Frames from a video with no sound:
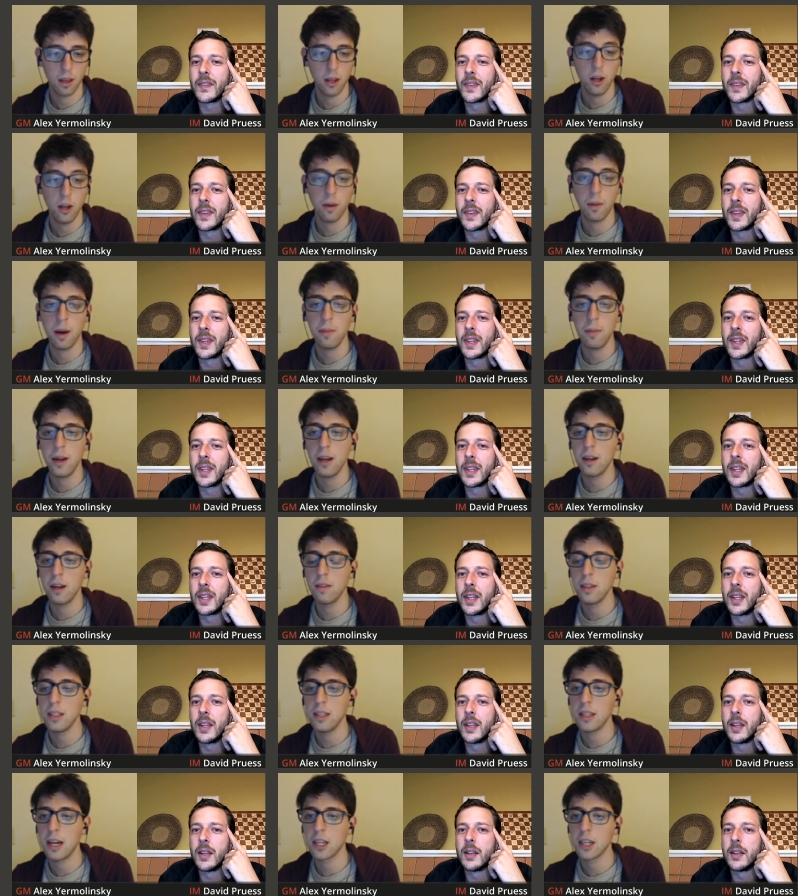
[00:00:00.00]
Speaker 1: know,
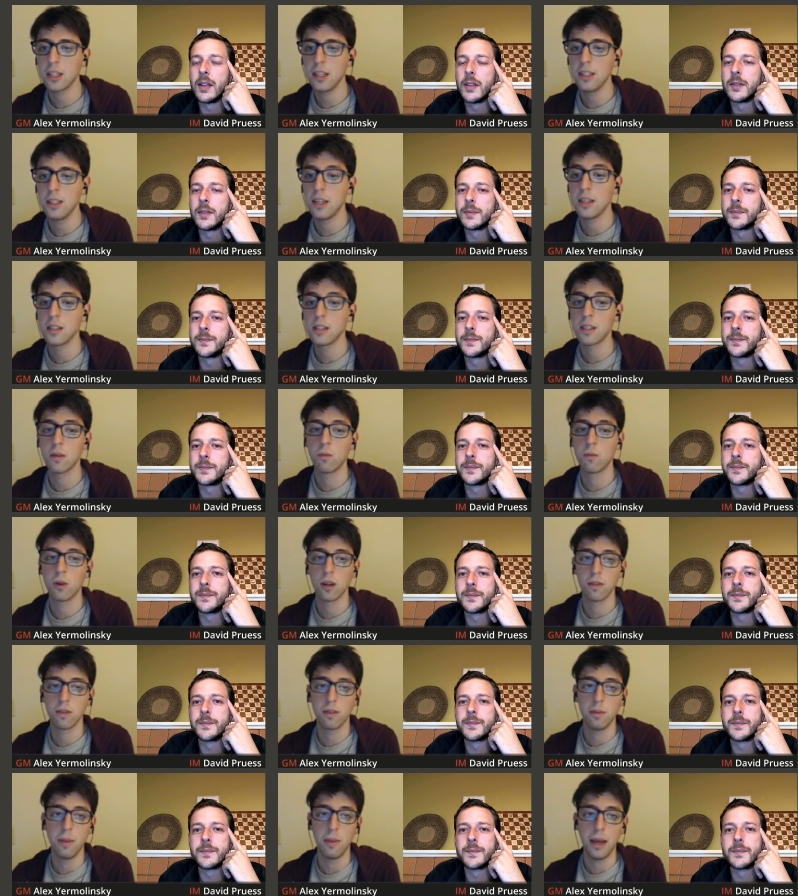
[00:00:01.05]
Mamedov, he's actually done some
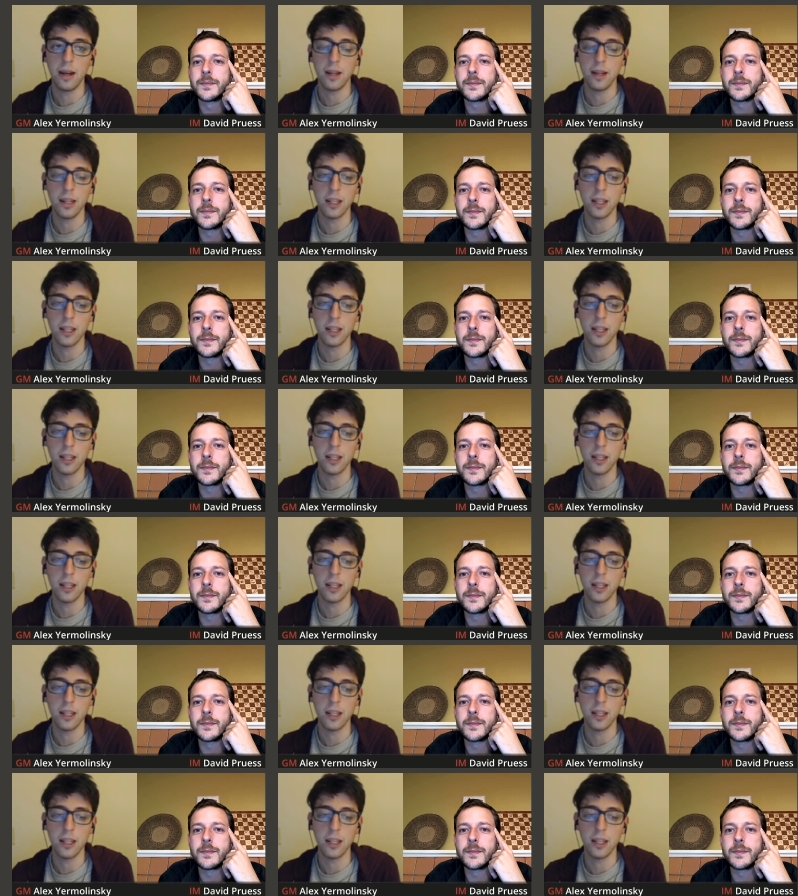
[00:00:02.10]
work for Bay